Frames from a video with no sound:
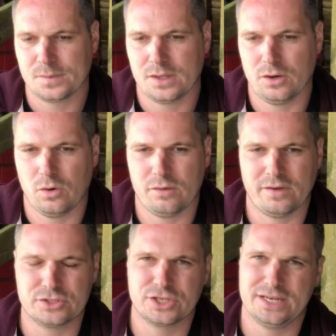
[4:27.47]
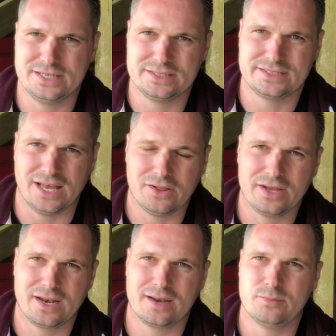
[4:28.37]
Eventually I did sell
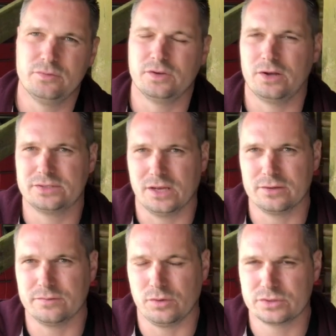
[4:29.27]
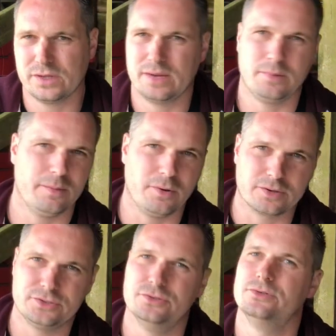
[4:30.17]
it, and I moved on to other Volkswagen, bought
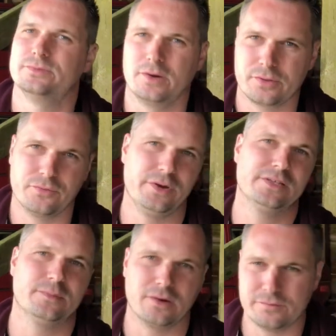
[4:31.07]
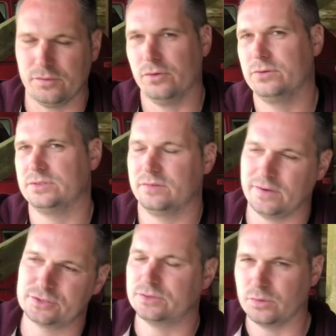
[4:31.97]
Mark IIs, Mark IIIs, Mark IVs, and
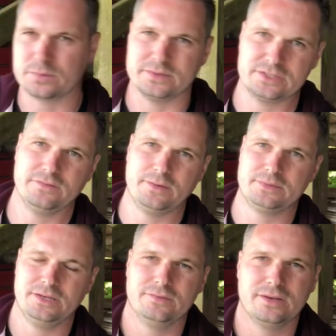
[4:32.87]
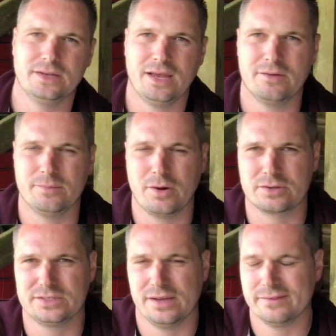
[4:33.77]
eventually worked myself up to even Mark
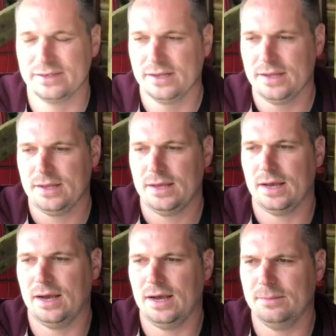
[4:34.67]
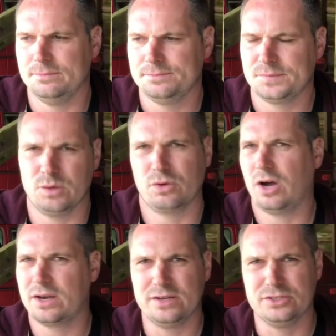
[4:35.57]
7.
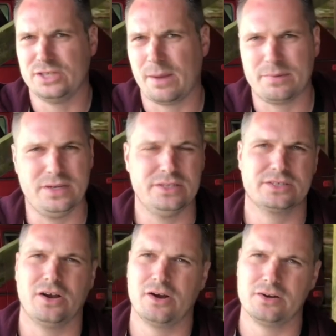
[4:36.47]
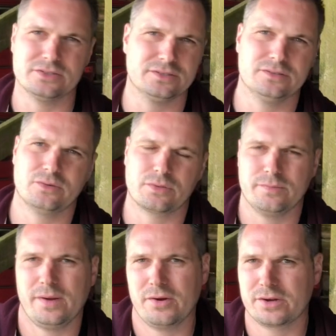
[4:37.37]
Got into Japanese cars and North
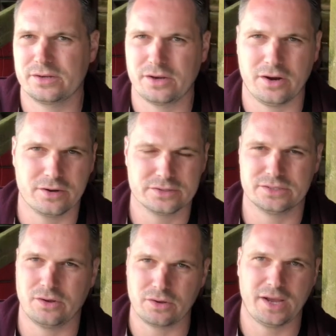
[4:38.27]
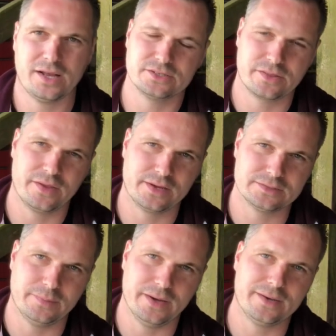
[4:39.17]
American cars and all kinds of things,
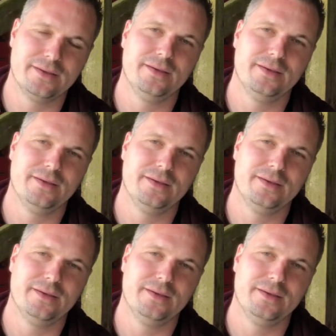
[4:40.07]
but